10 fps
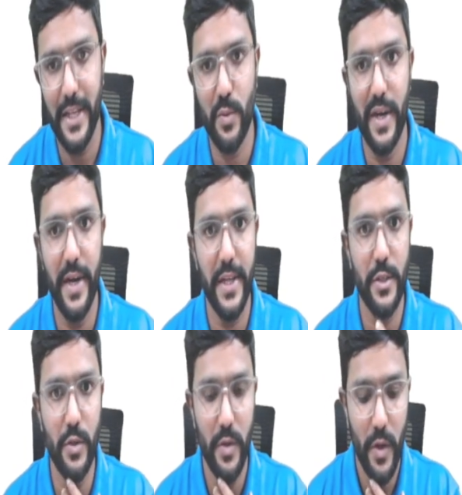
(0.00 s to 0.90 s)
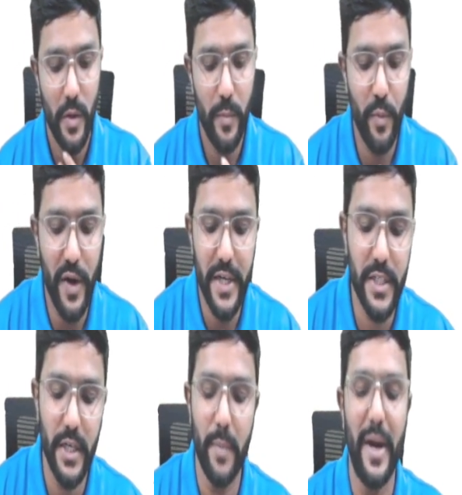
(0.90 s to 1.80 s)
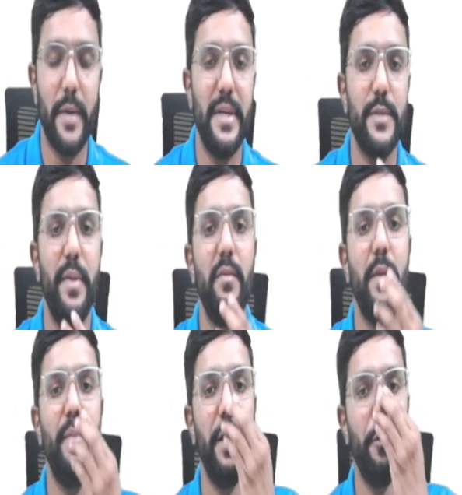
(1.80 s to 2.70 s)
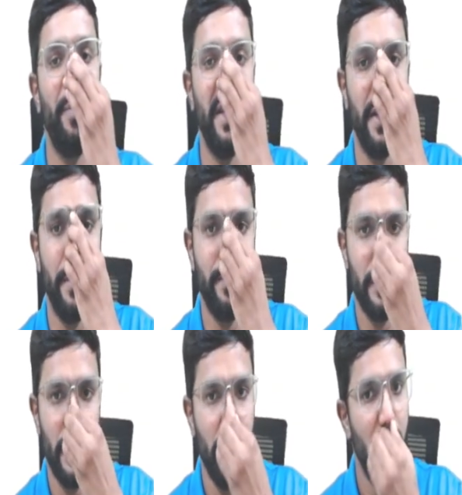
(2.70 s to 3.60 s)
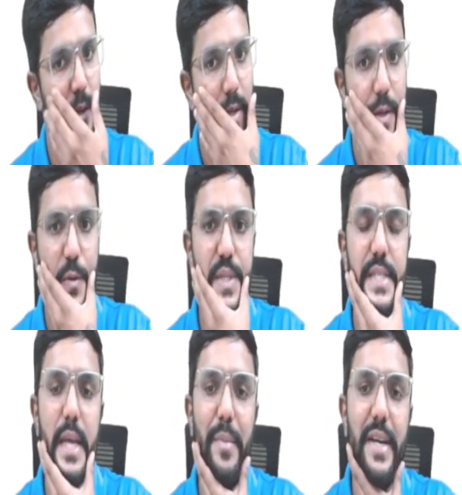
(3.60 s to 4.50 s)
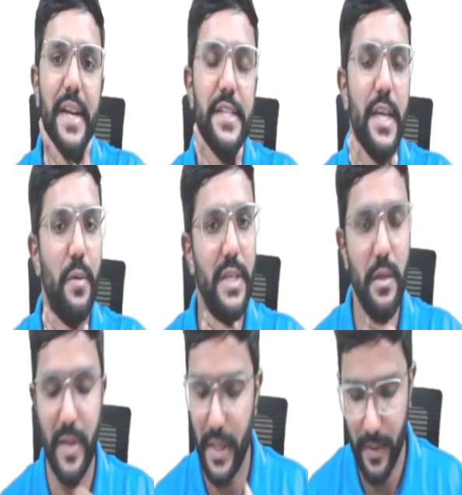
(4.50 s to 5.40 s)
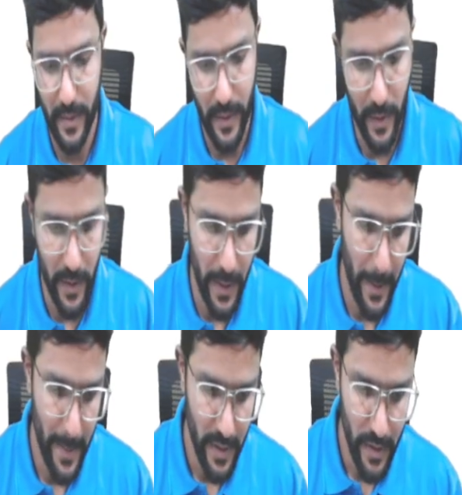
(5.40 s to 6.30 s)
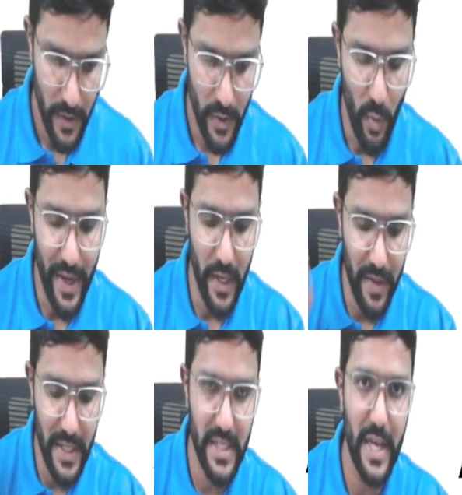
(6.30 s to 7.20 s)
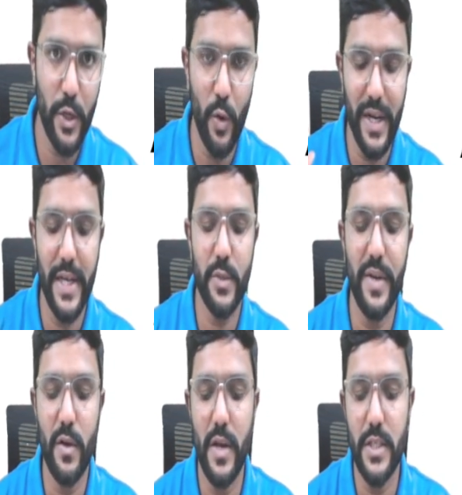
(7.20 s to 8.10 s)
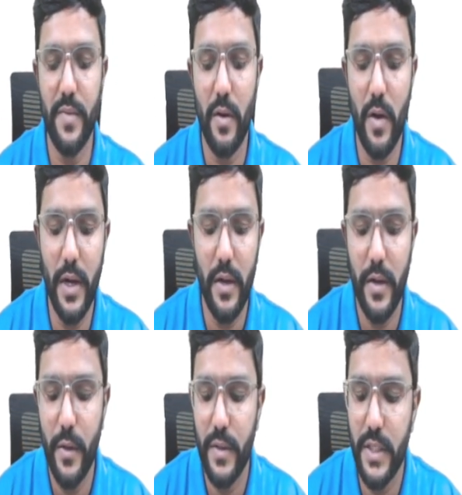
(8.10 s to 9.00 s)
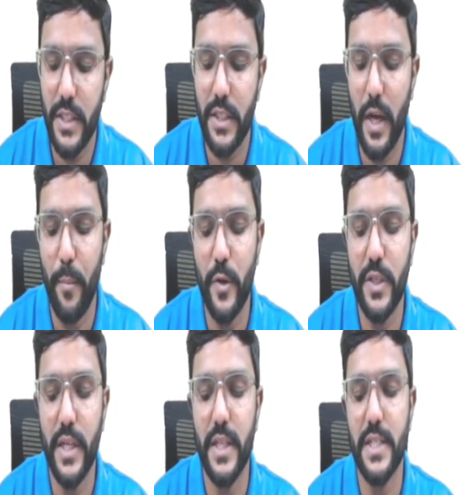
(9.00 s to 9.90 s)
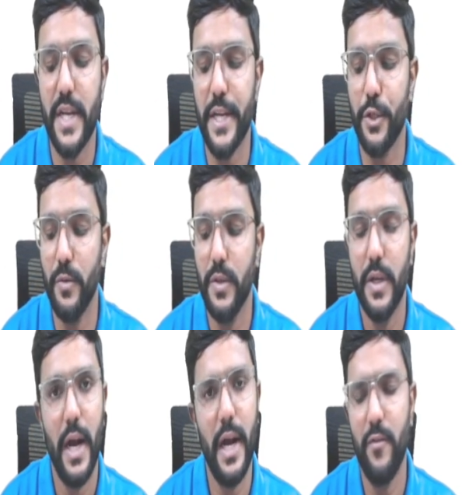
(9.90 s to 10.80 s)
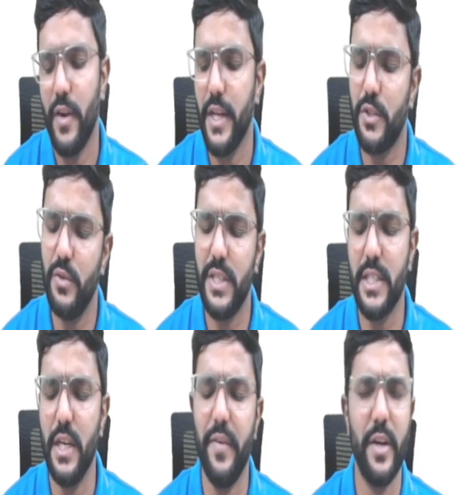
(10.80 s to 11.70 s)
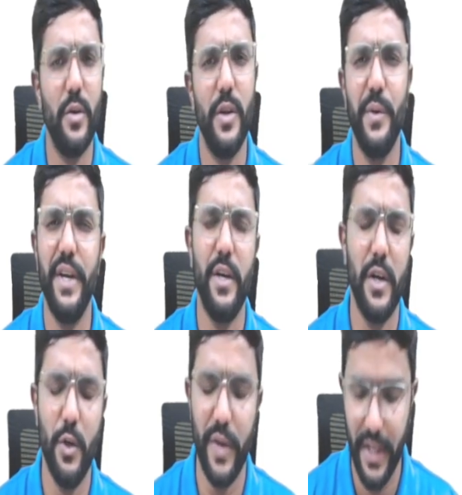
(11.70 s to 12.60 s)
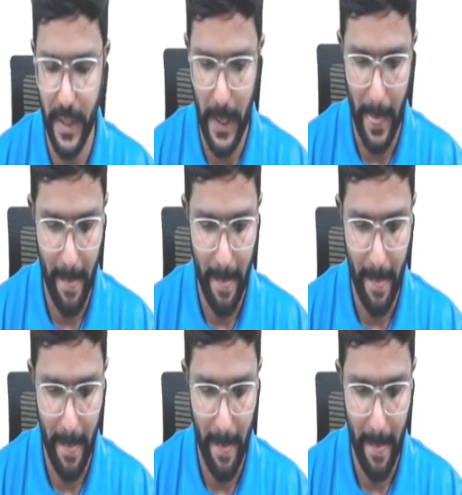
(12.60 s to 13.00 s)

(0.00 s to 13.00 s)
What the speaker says: S1 and S2 production departments P1, P2, P3 using simultaneous equation method. Okay. So whatever is the total S1 cost we have got, you just apportion in this ratio. And for S2, just leave it. You need not do anything.